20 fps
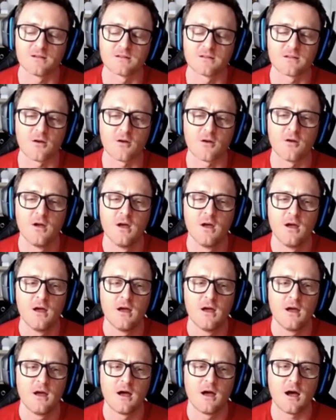So
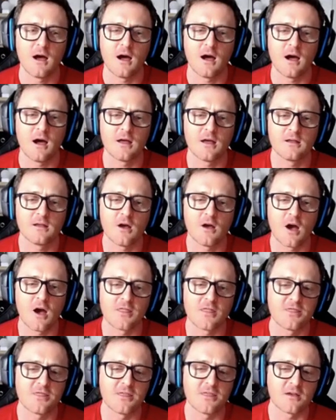
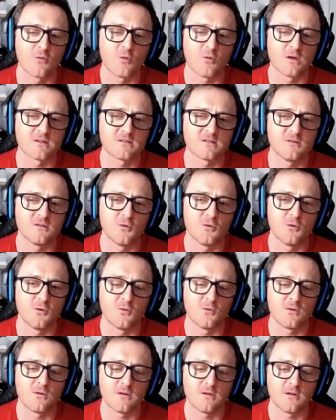I think we're
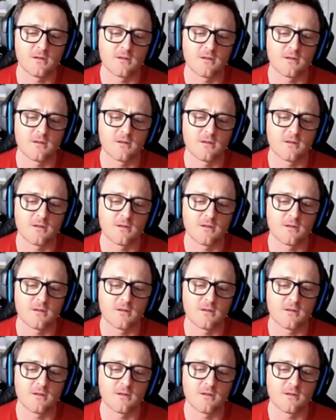still.